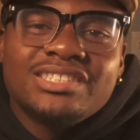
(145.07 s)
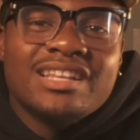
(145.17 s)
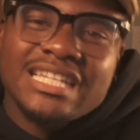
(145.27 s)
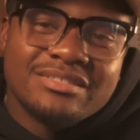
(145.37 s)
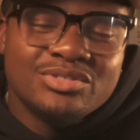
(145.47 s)

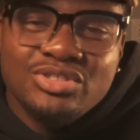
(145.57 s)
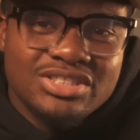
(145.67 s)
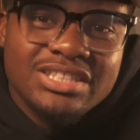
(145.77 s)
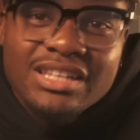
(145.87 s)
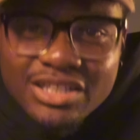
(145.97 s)
sound like a
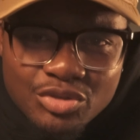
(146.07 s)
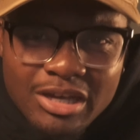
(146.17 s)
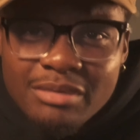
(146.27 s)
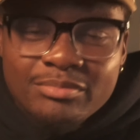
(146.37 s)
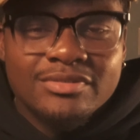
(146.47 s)

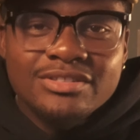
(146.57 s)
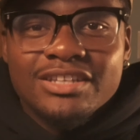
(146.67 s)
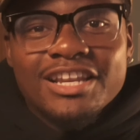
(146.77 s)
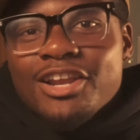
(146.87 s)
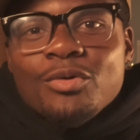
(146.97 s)
dweeb. You
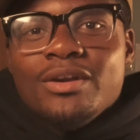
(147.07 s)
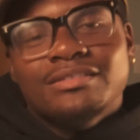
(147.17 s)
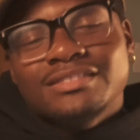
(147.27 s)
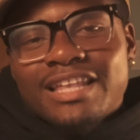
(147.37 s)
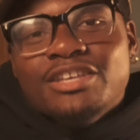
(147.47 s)
know, they don't want
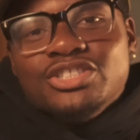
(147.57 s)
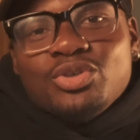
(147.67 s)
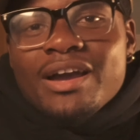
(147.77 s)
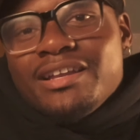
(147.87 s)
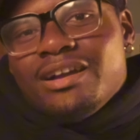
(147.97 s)
to, like, you're
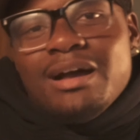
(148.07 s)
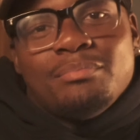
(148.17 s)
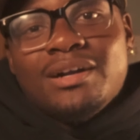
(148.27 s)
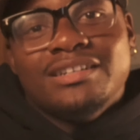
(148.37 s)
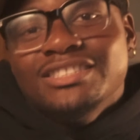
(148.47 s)
drying
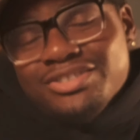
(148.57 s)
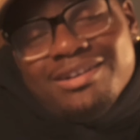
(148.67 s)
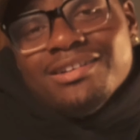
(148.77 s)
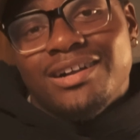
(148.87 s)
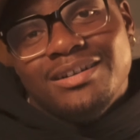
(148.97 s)
up, bro. You're
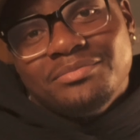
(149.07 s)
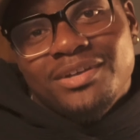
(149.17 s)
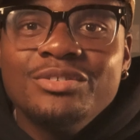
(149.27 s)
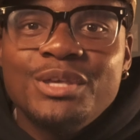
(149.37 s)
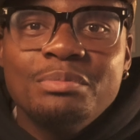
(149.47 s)
drying up.
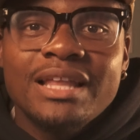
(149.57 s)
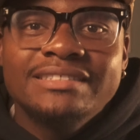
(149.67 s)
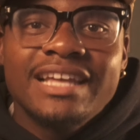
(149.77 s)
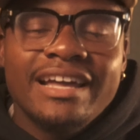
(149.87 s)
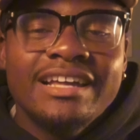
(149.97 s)
You're gonna keep it
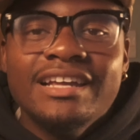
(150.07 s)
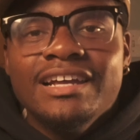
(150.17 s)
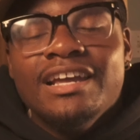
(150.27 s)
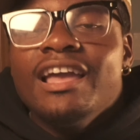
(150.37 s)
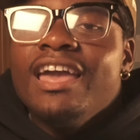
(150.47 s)
like that.
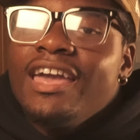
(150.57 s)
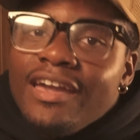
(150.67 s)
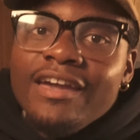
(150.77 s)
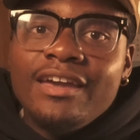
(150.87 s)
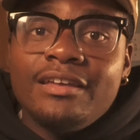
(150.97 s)

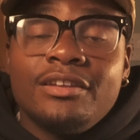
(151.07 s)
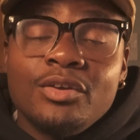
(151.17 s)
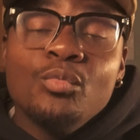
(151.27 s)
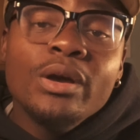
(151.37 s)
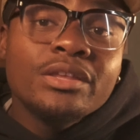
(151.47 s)
And
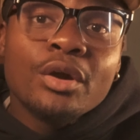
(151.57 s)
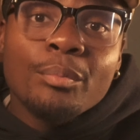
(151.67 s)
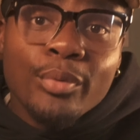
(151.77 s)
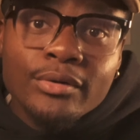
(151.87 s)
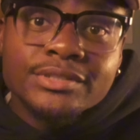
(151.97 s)
when you're
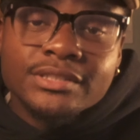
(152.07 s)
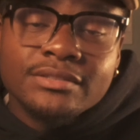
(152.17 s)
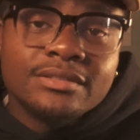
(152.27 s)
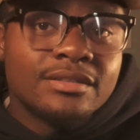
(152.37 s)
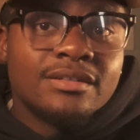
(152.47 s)

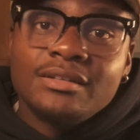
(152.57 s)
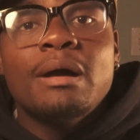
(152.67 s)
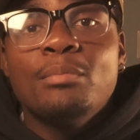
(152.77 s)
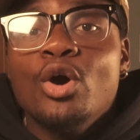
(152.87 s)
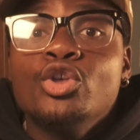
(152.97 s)
approaching,
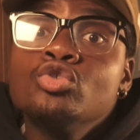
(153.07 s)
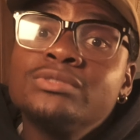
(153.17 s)
my boy, you